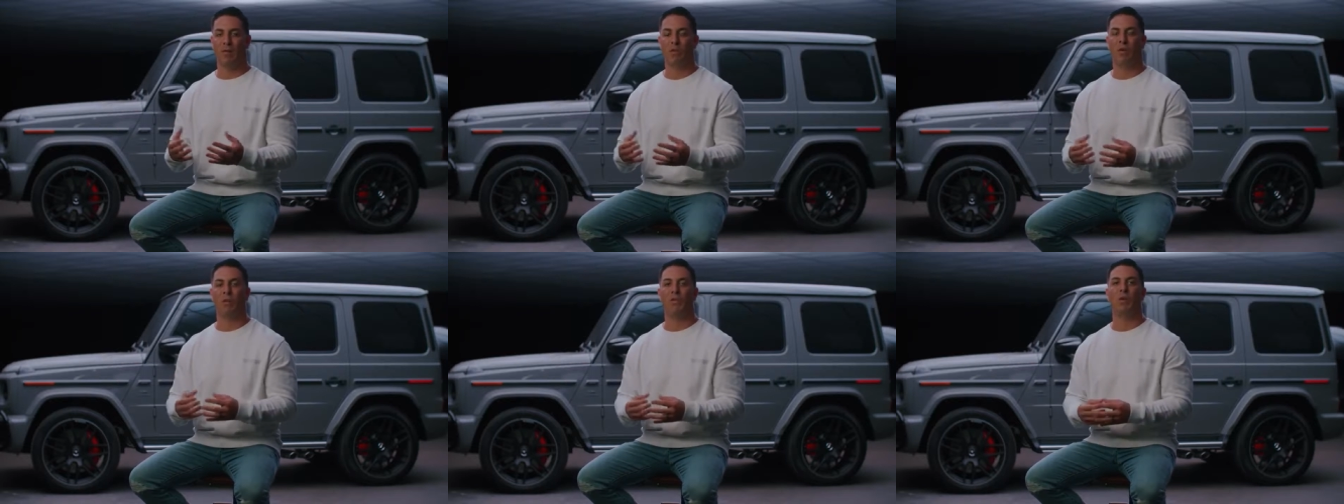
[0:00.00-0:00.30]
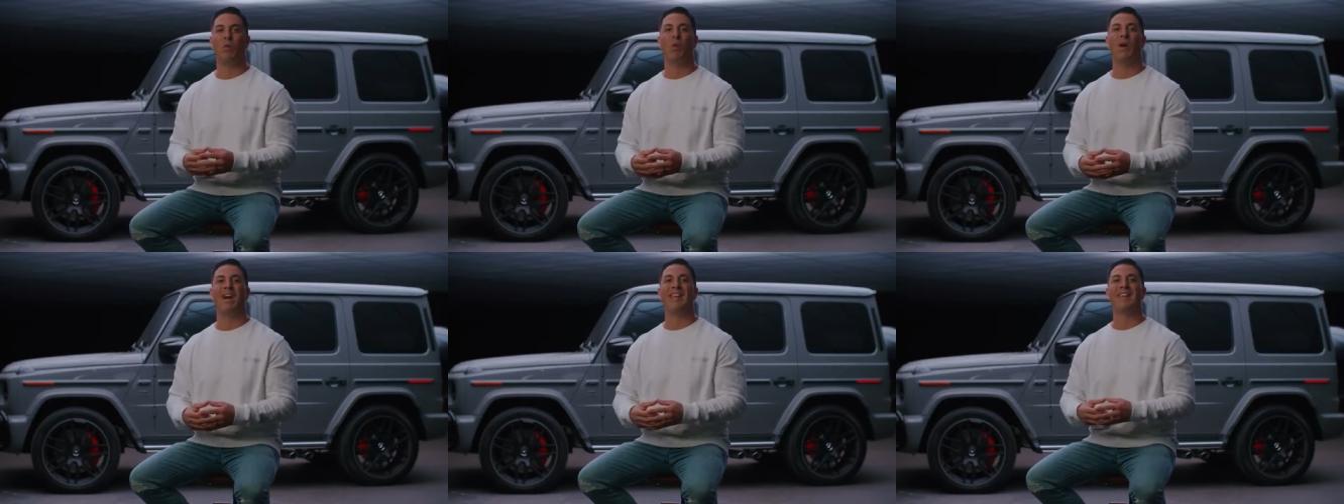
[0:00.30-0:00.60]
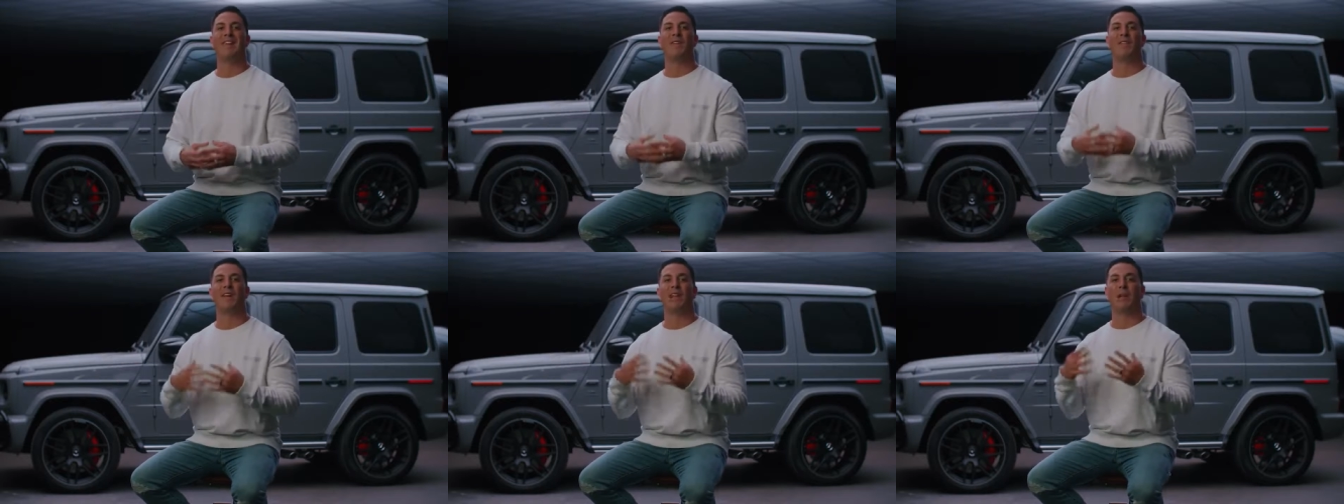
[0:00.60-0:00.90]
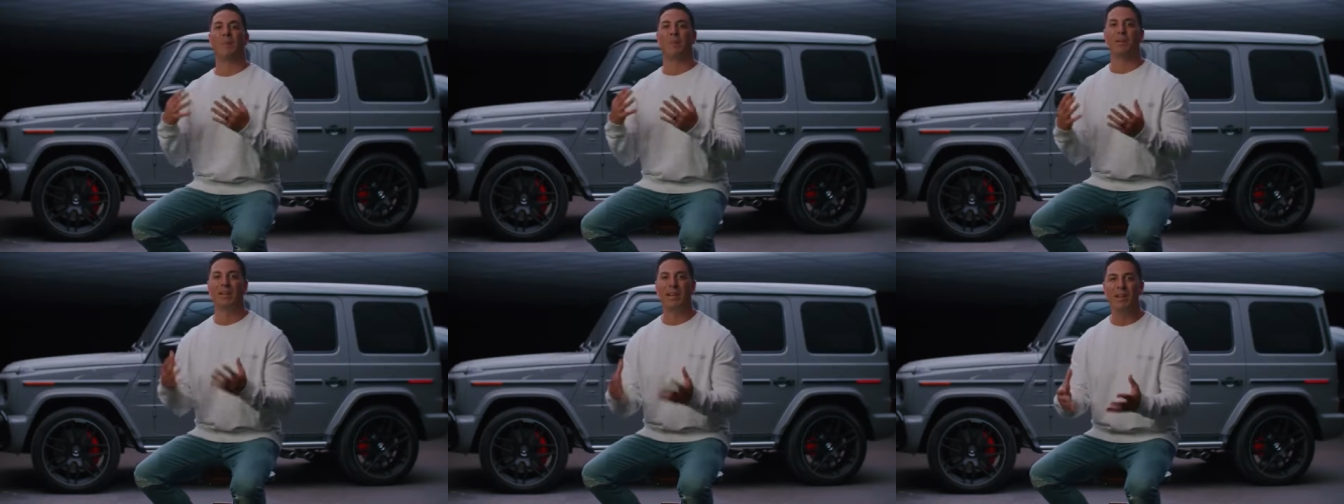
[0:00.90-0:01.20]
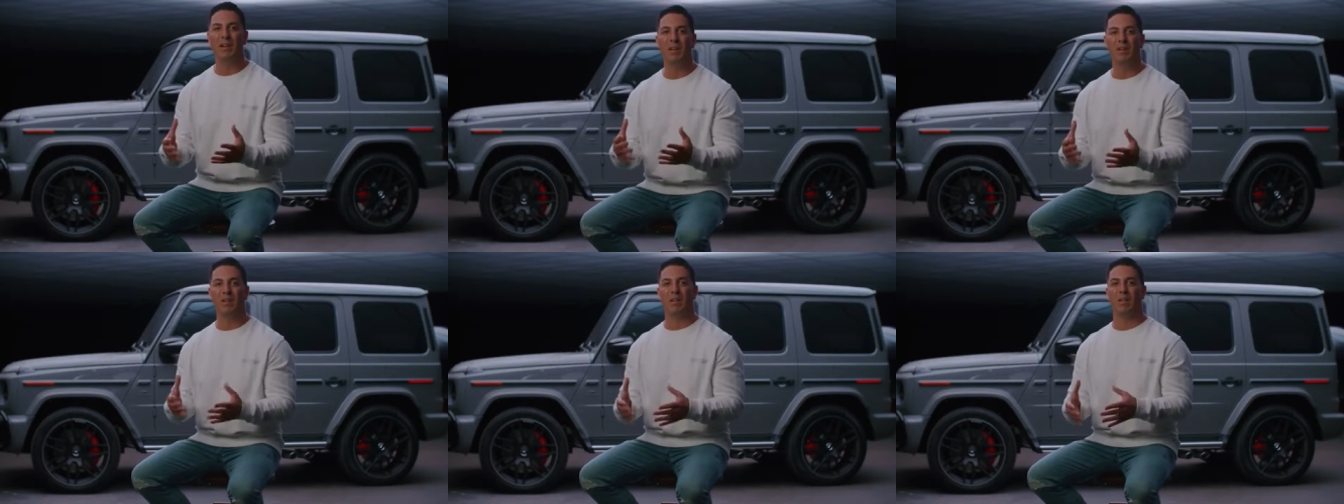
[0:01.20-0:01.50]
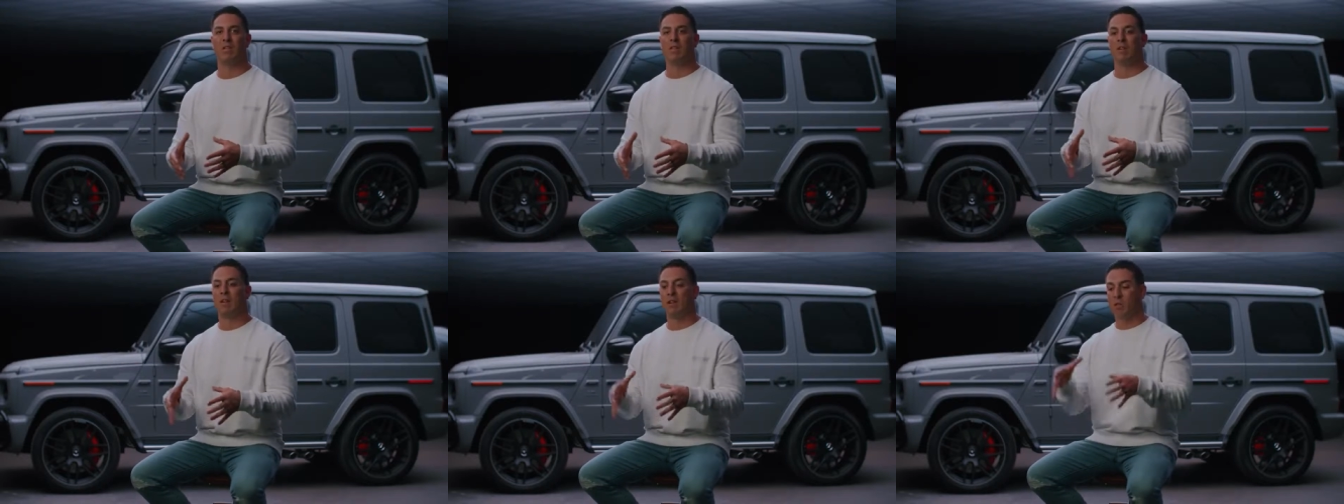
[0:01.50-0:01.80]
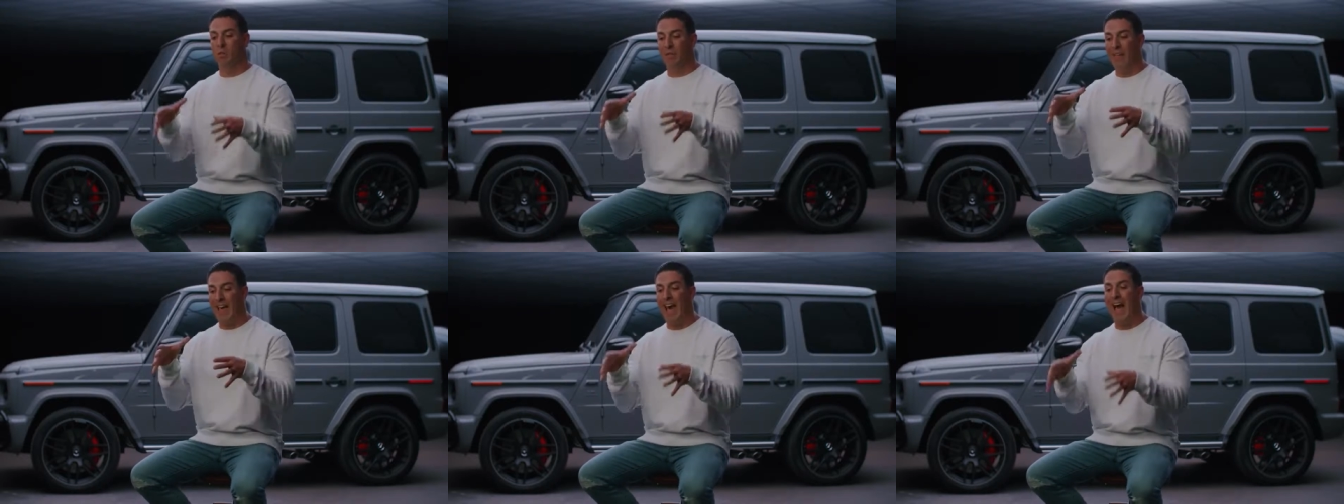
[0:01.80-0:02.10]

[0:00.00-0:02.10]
So if you want to develop leaders, it starts with